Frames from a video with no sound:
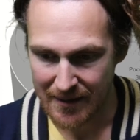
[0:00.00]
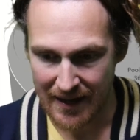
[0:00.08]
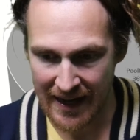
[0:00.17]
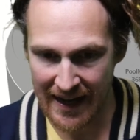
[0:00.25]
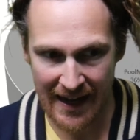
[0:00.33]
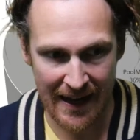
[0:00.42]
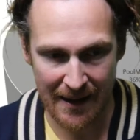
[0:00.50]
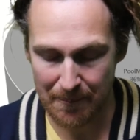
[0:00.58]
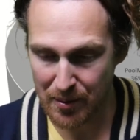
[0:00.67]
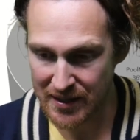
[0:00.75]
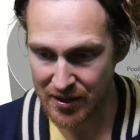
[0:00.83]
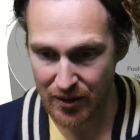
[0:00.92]

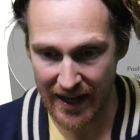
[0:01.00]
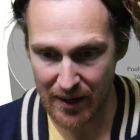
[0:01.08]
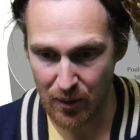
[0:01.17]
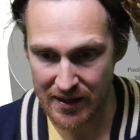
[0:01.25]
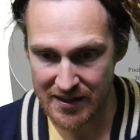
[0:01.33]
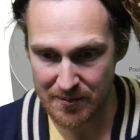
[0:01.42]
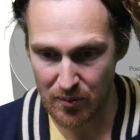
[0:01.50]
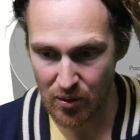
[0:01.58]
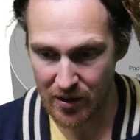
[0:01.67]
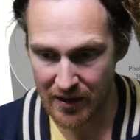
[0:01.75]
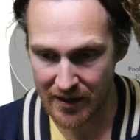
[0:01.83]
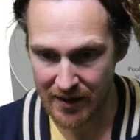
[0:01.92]
Press OK once
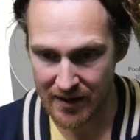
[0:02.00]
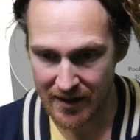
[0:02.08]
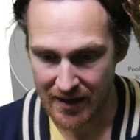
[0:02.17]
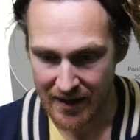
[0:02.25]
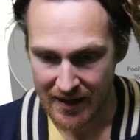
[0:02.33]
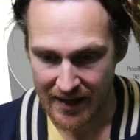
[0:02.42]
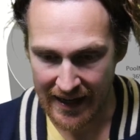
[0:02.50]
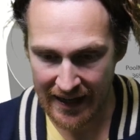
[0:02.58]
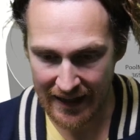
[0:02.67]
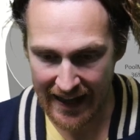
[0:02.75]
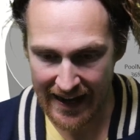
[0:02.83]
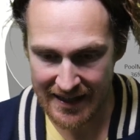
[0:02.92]
more. And
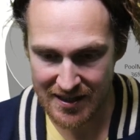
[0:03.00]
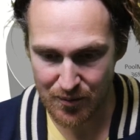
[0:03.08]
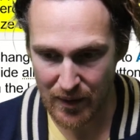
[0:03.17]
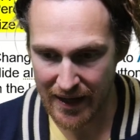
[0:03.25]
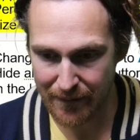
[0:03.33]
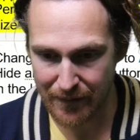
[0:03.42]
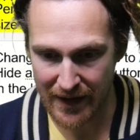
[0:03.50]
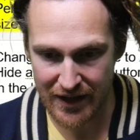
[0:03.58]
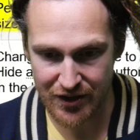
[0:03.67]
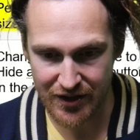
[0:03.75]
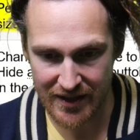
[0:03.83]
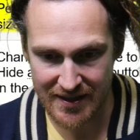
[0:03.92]
last, we have
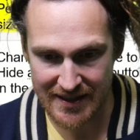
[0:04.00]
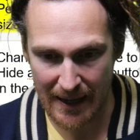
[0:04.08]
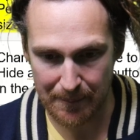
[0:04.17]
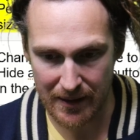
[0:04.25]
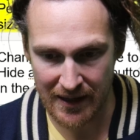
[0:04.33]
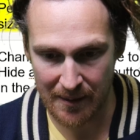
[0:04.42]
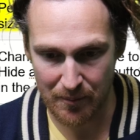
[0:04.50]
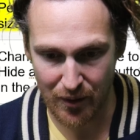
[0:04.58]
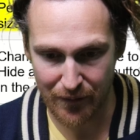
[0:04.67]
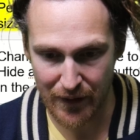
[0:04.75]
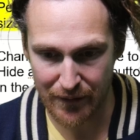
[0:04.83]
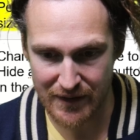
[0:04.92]
finished step number
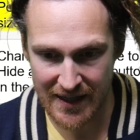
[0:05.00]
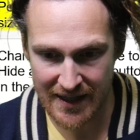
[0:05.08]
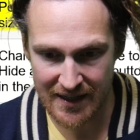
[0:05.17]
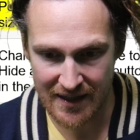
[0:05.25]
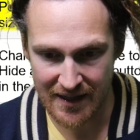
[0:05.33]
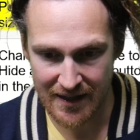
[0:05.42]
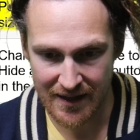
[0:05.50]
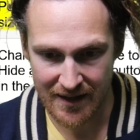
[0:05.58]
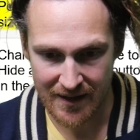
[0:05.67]
15.